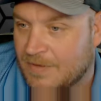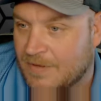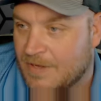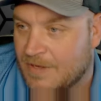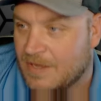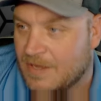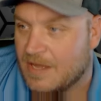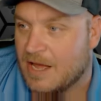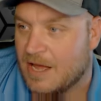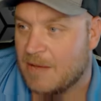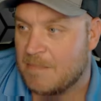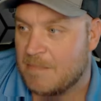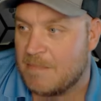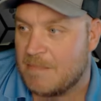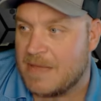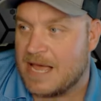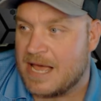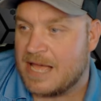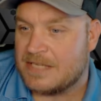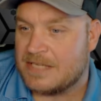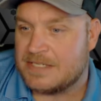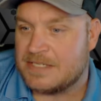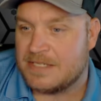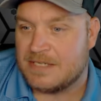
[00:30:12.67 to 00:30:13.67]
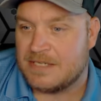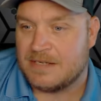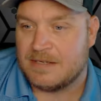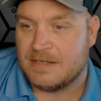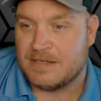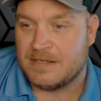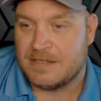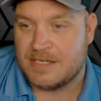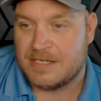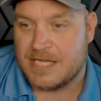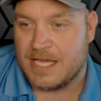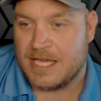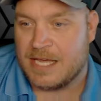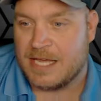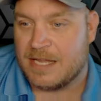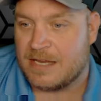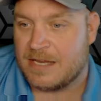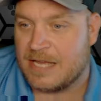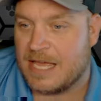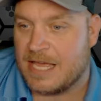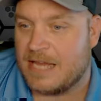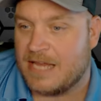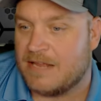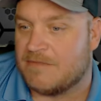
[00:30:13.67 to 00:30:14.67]
Imagine taking
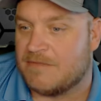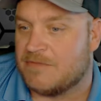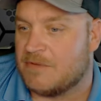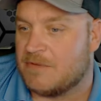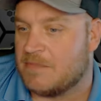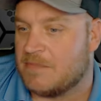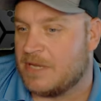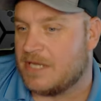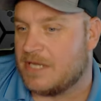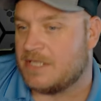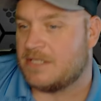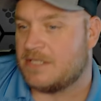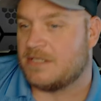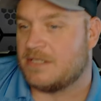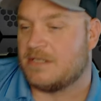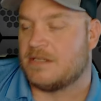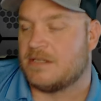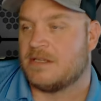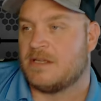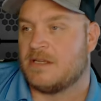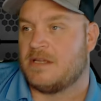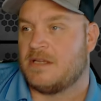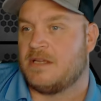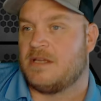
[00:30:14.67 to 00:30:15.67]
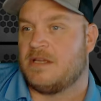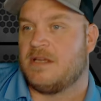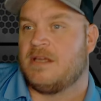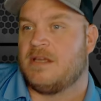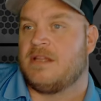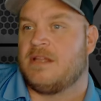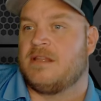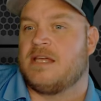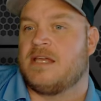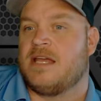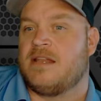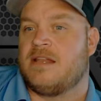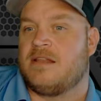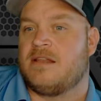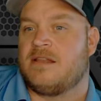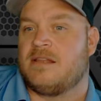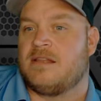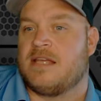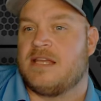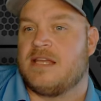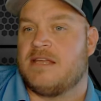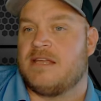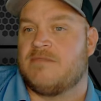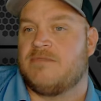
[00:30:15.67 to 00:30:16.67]
that information, that
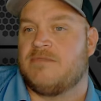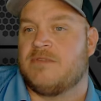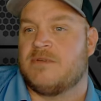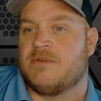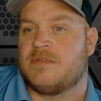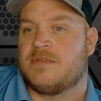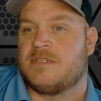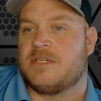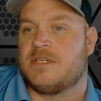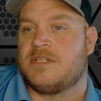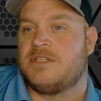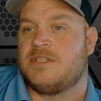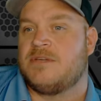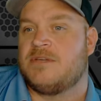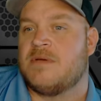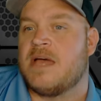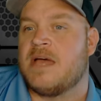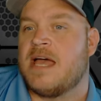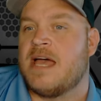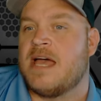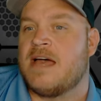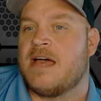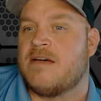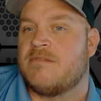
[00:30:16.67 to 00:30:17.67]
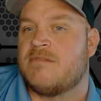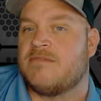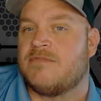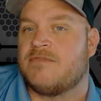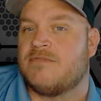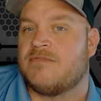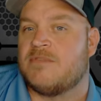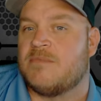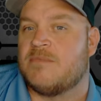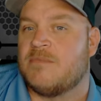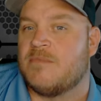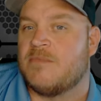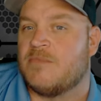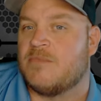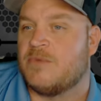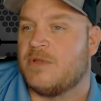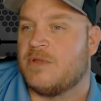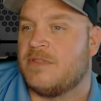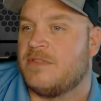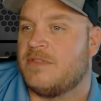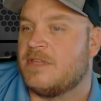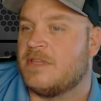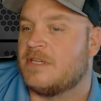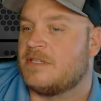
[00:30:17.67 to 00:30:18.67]
influence that you have from
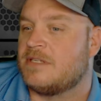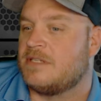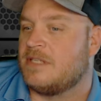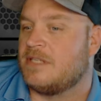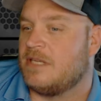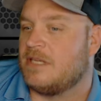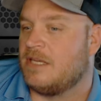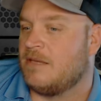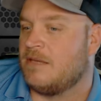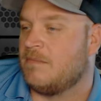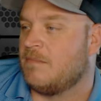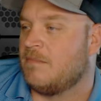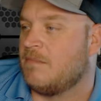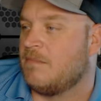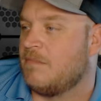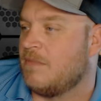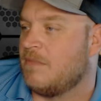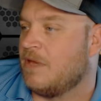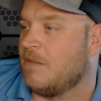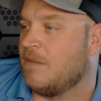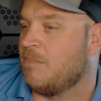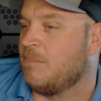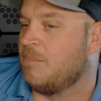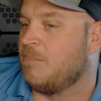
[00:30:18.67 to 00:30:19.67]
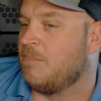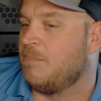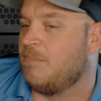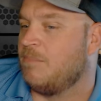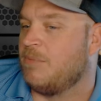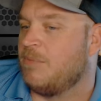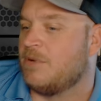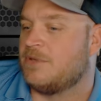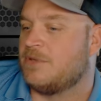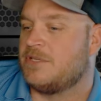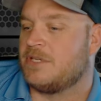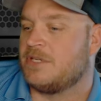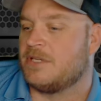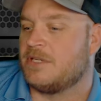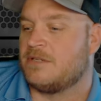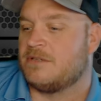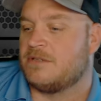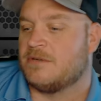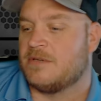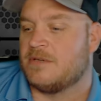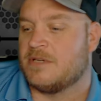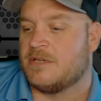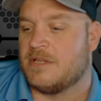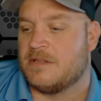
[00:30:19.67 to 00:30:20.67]
with this team, and pushing it to
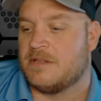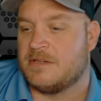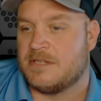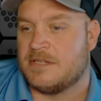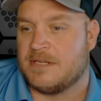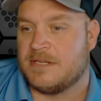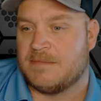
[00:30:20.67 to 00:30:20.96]
another team.